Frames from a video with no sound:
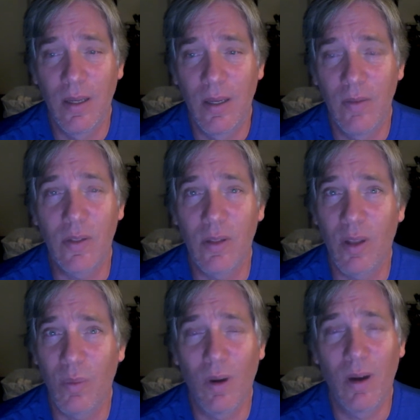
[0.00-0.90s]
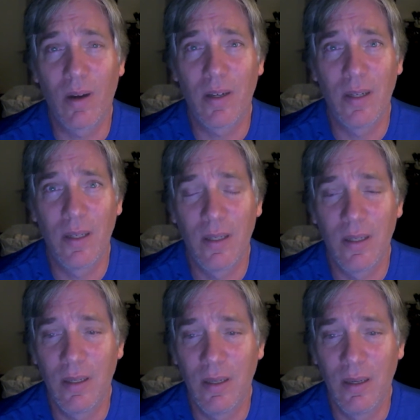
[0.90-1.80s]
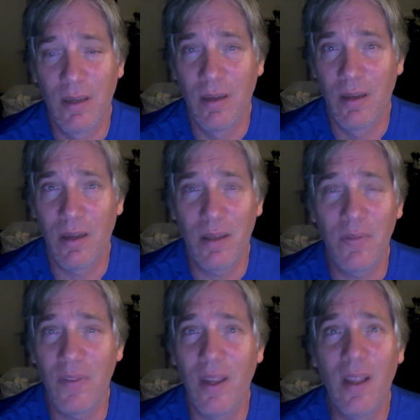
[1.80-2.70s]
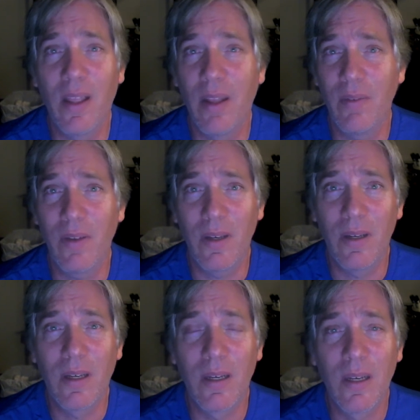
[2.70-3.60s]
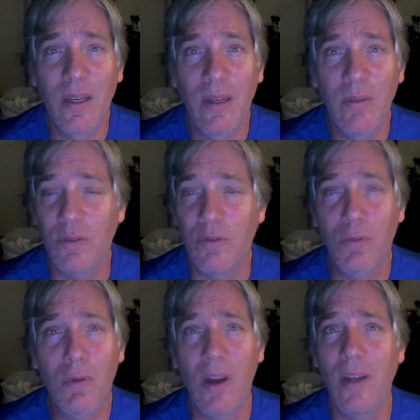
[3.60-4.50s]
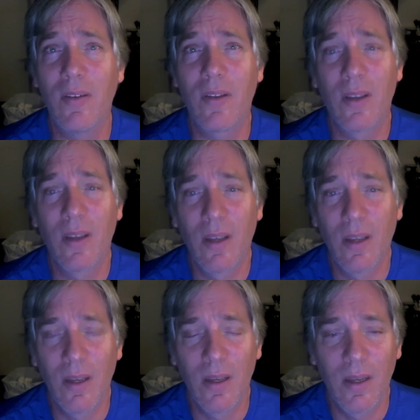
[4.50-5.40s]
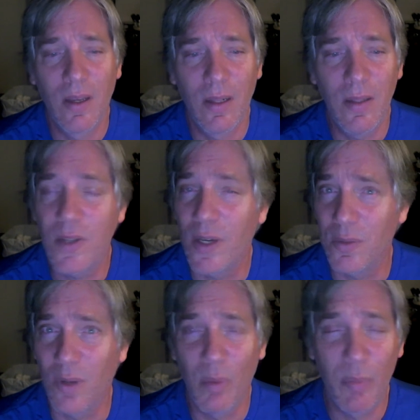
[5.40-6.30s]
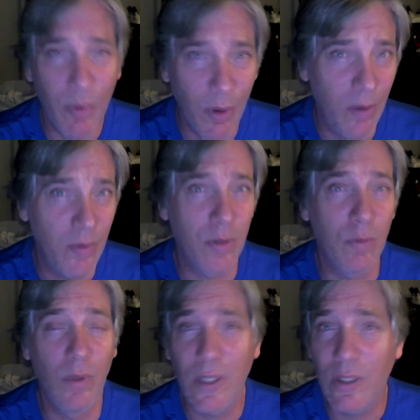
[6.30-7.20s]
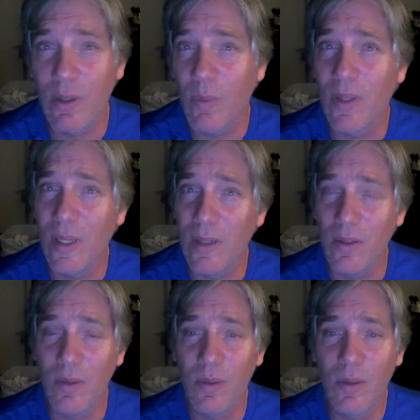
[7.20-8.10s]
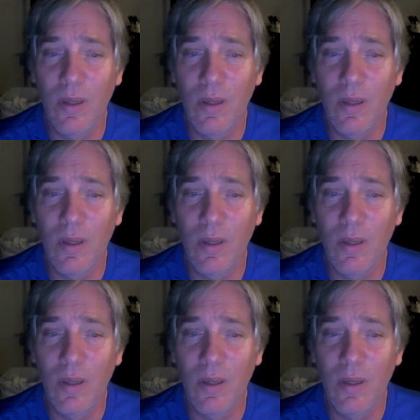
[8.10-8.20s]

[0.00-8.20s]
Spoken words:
It was a lot of work. And I loved the hell out of it. It was great. These guys are all pros, are really good at what they do.